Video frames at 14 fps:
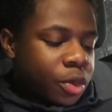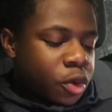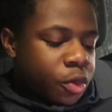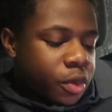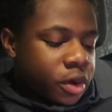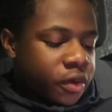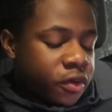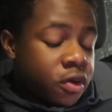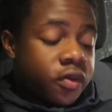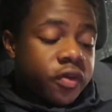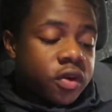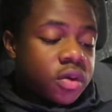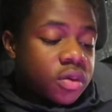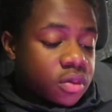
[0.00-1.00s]
Mopar
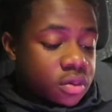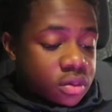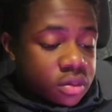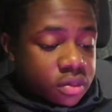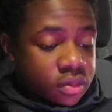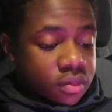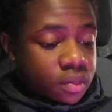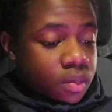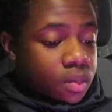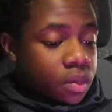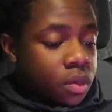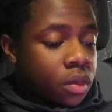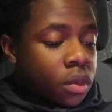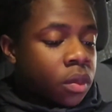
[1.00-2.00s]
for.
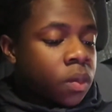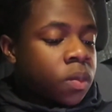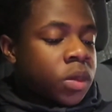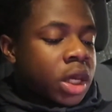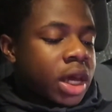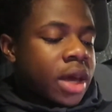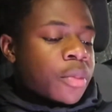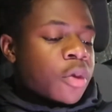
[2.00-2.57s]
And